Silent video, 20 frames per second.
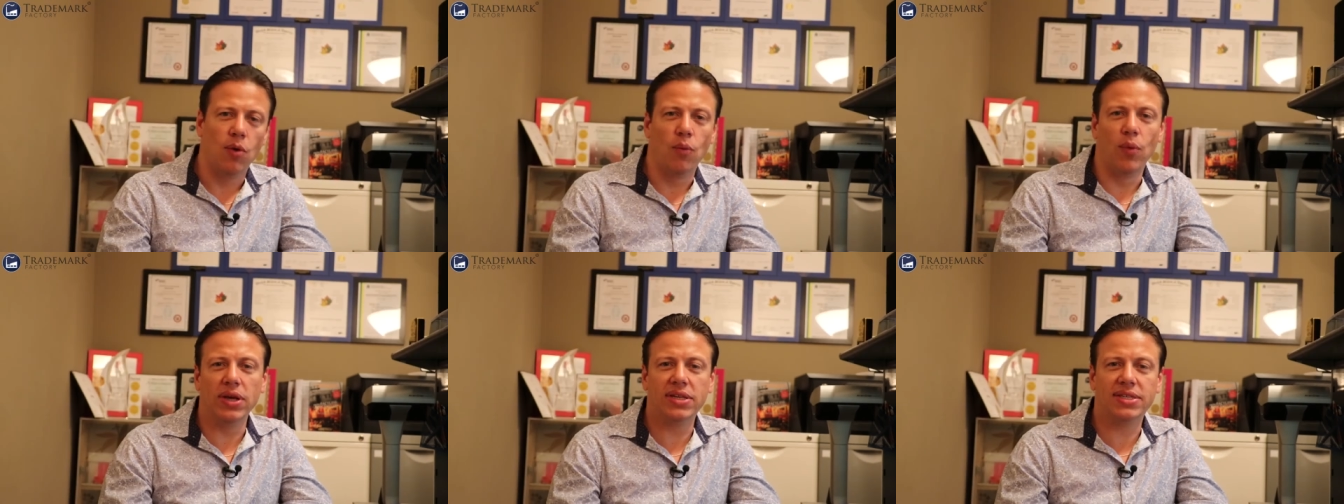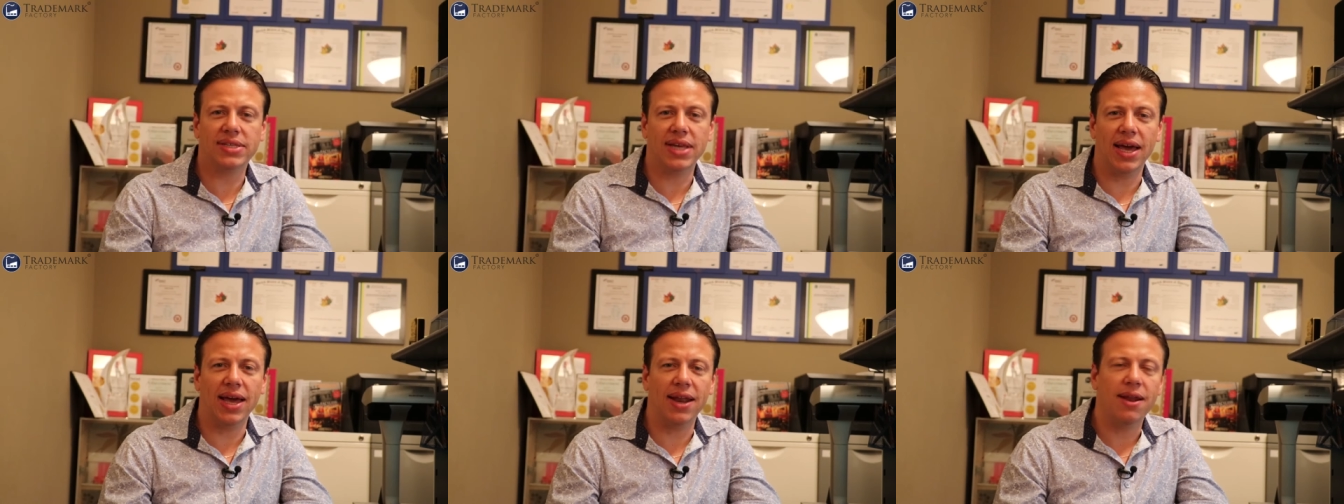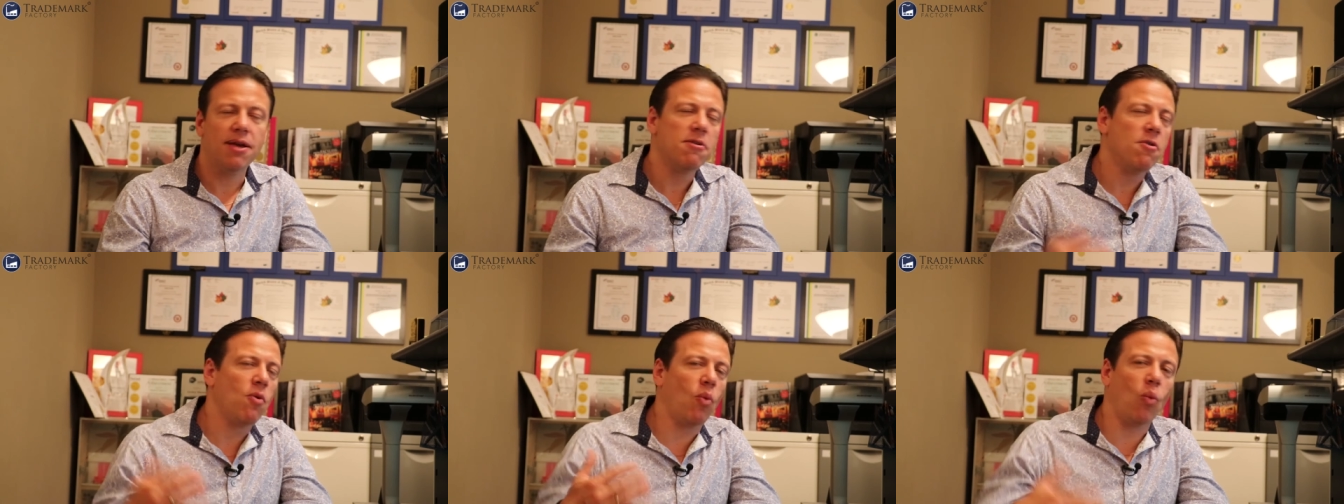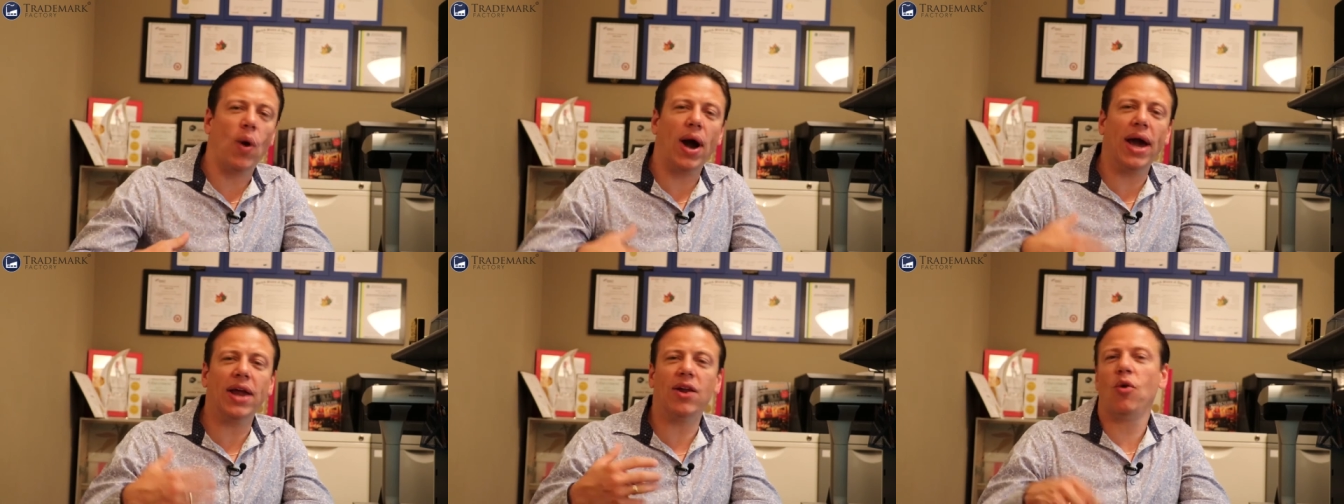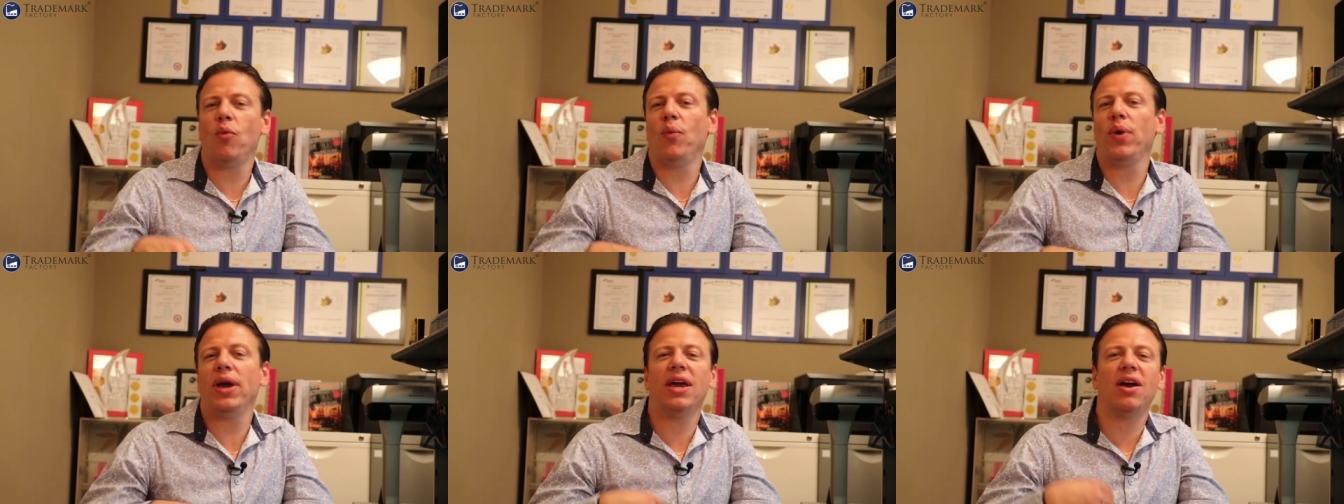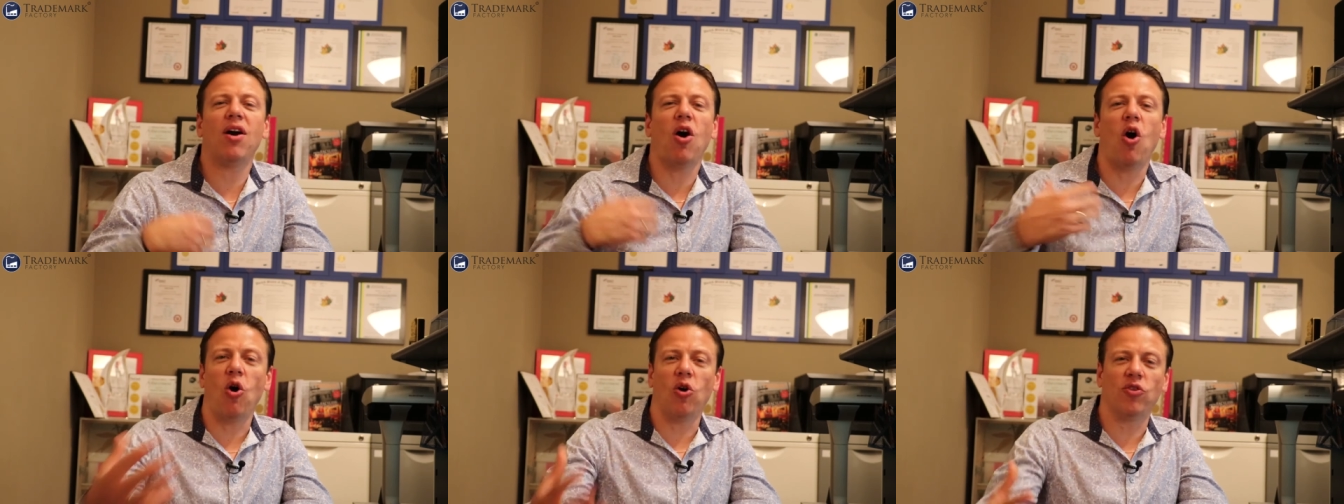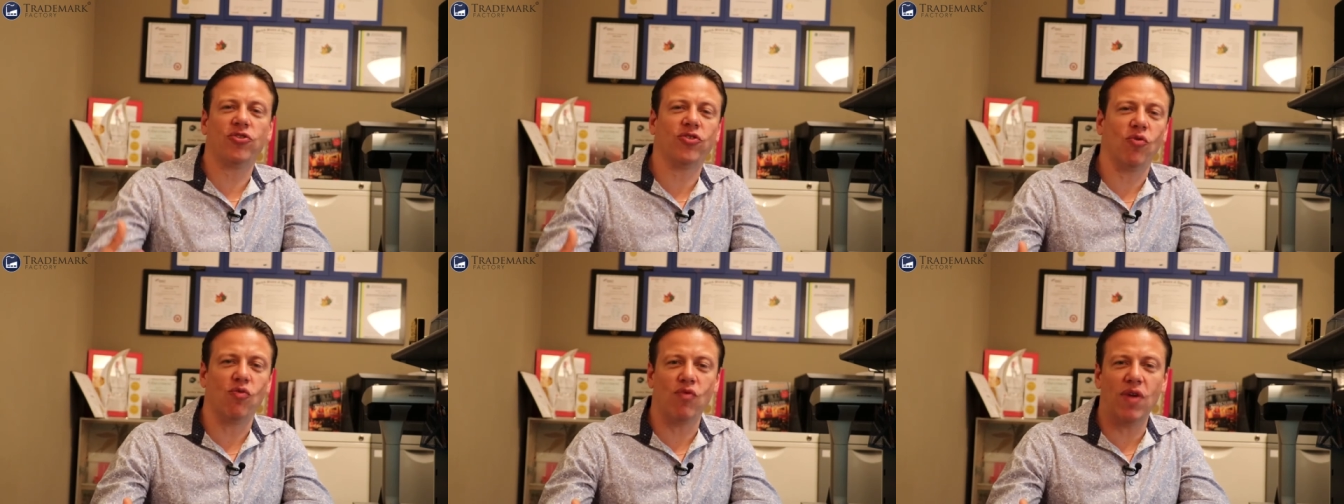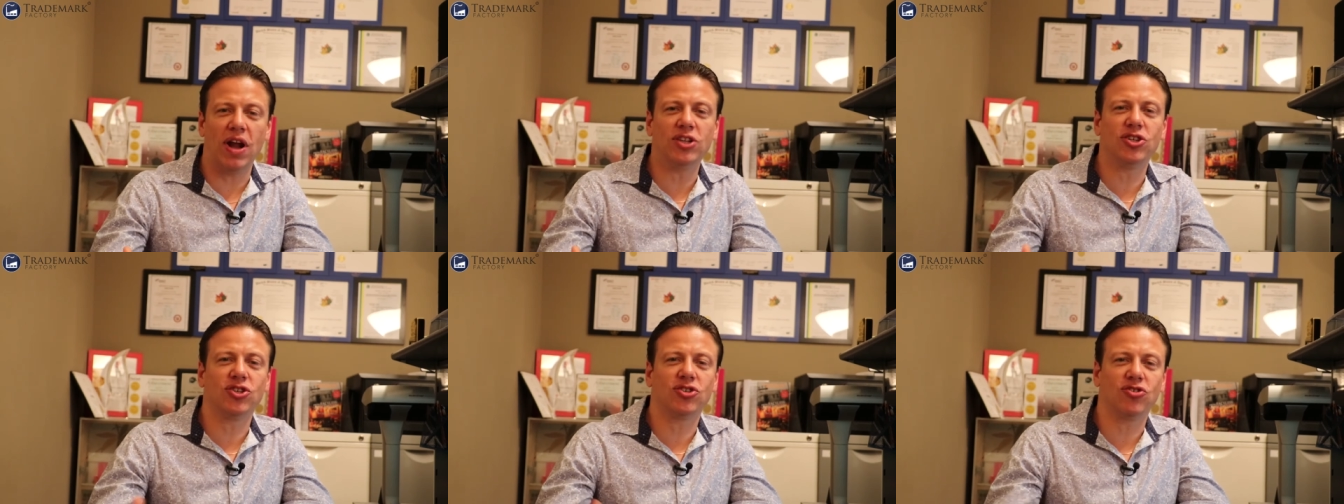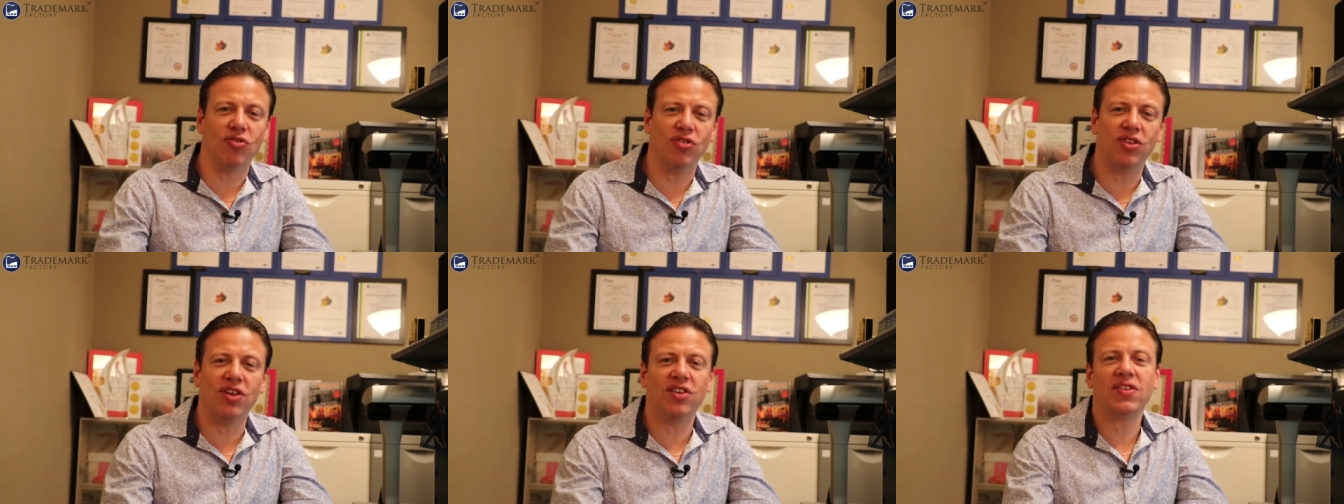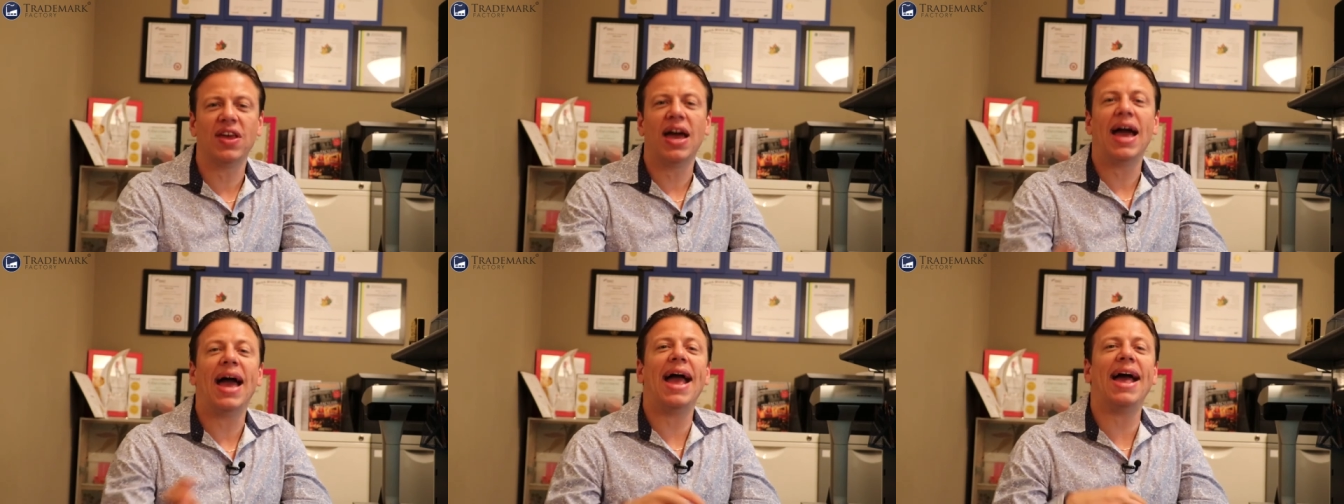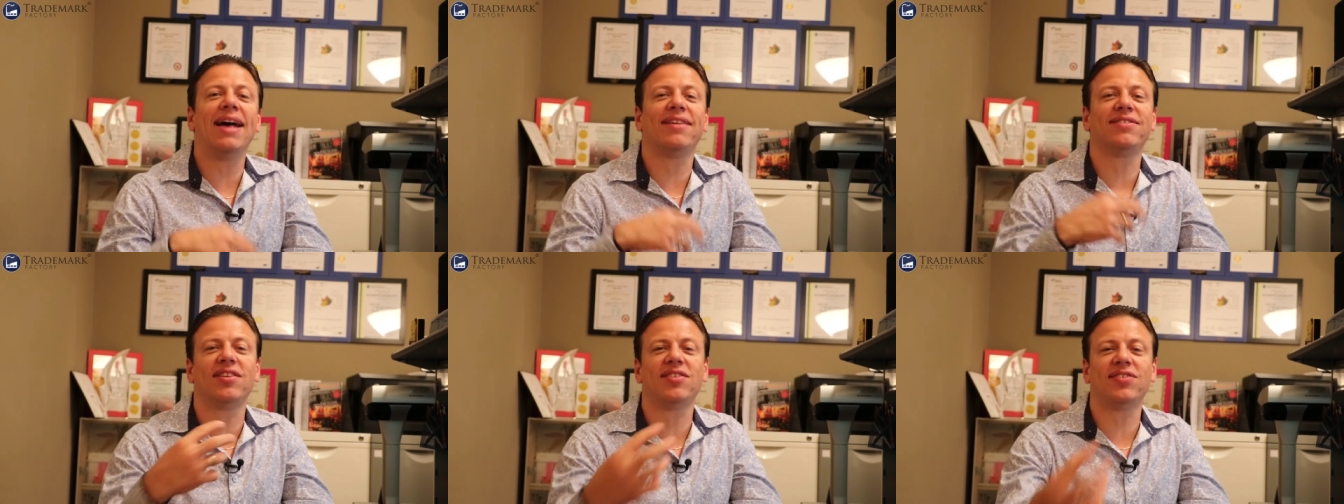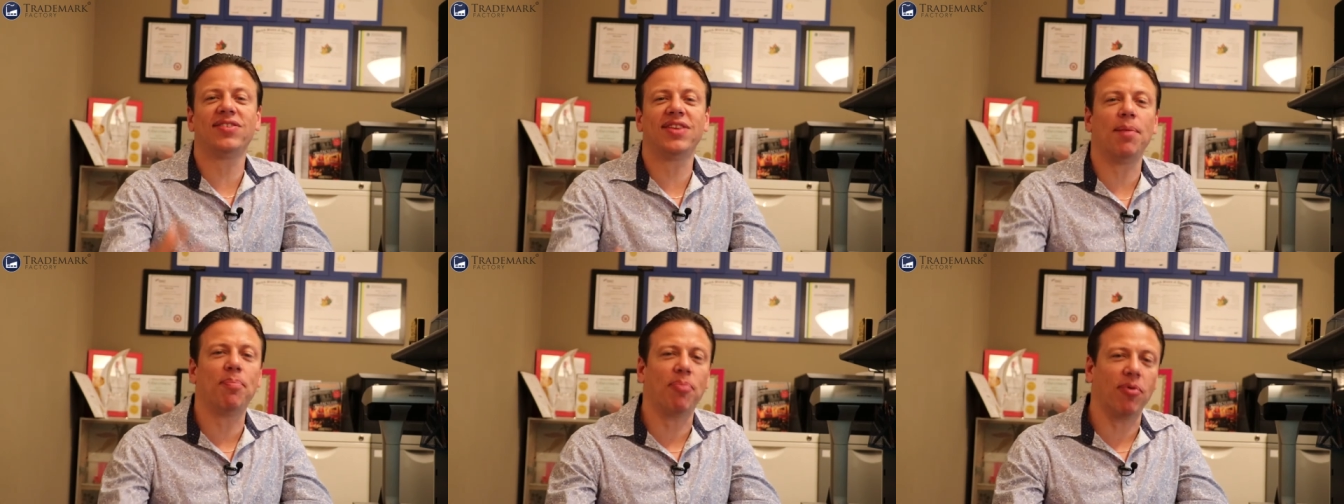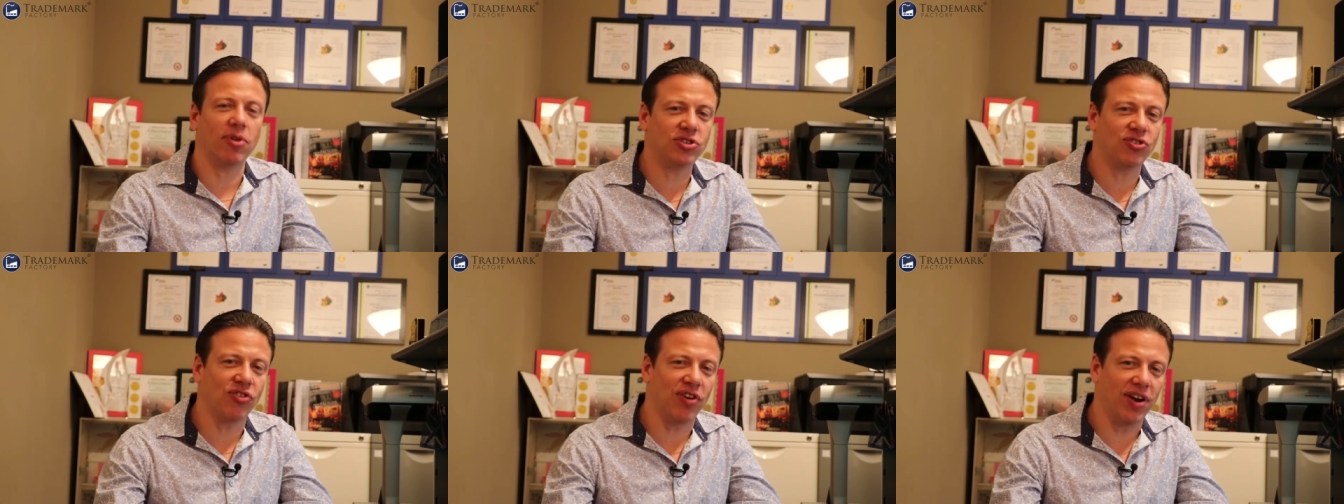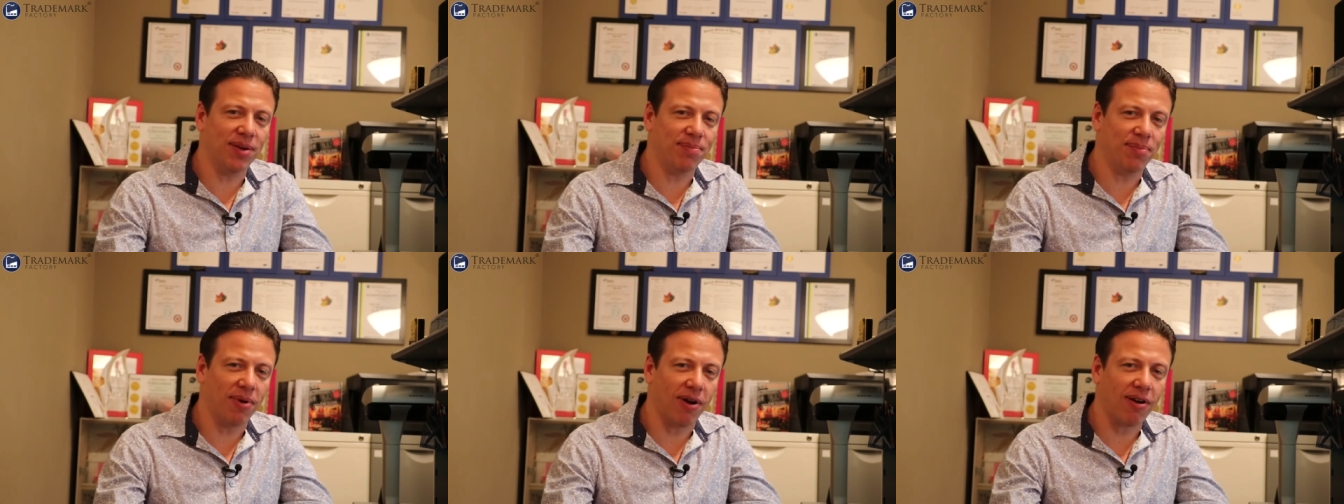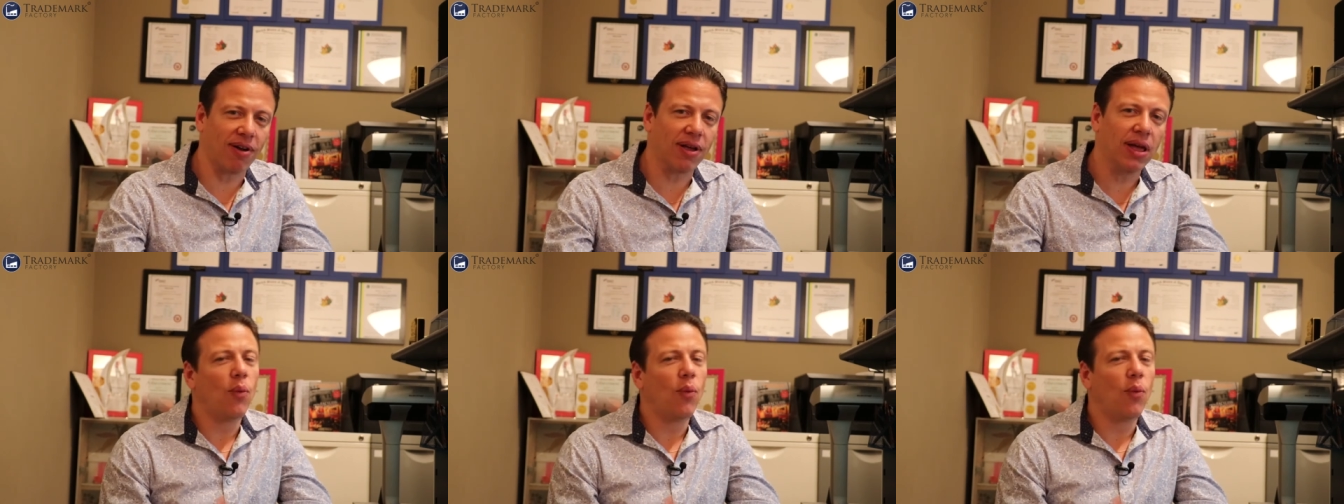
we said, why don't we also register this as a separate trademark?